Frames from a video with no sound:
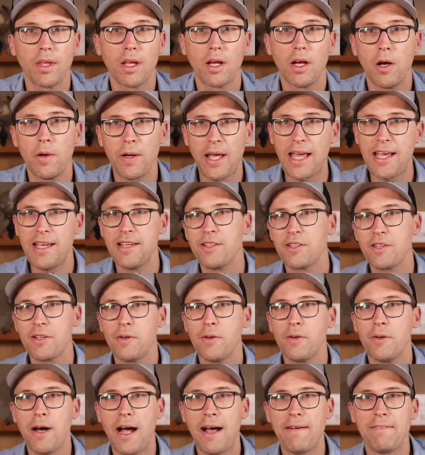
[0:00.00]
Okay,
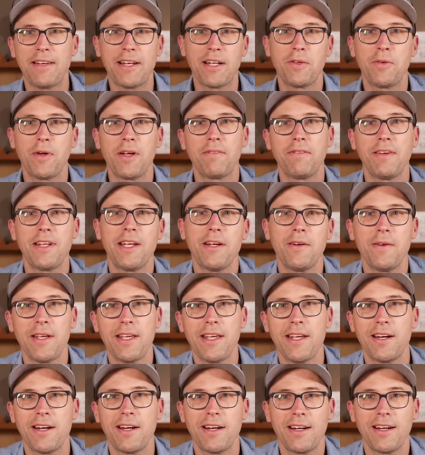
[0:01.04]
so I've got a quick video
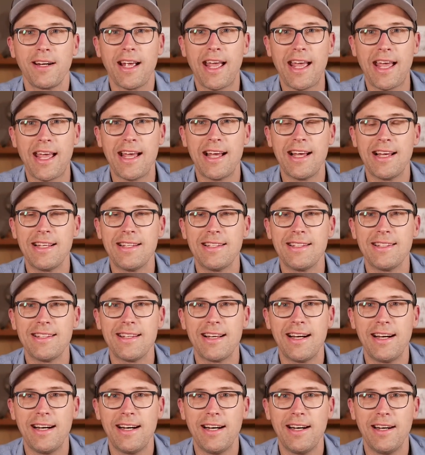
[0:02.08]
here, and
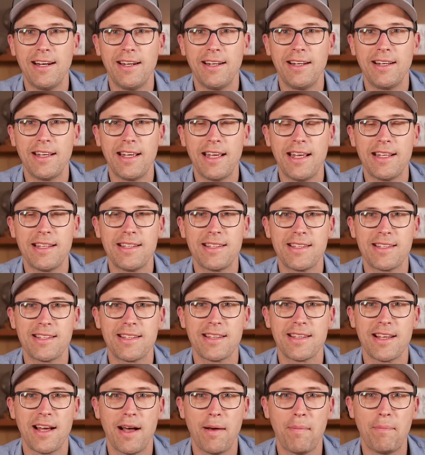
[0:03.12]

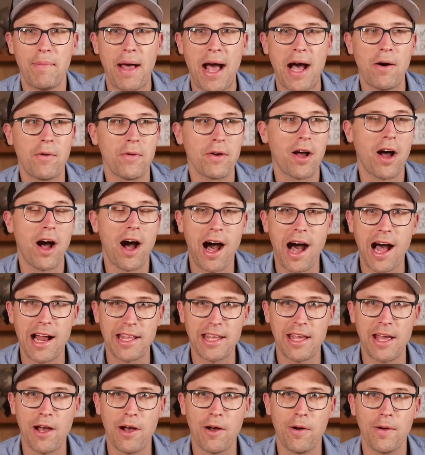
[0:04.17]
it's about
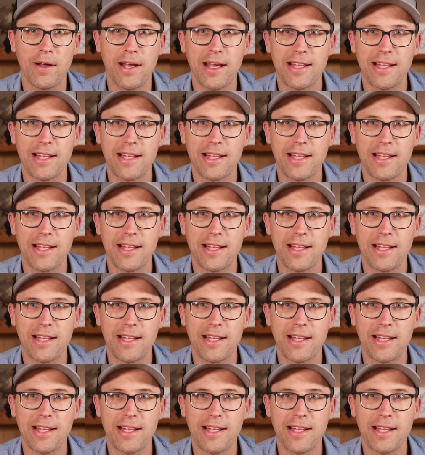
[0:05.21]
audio.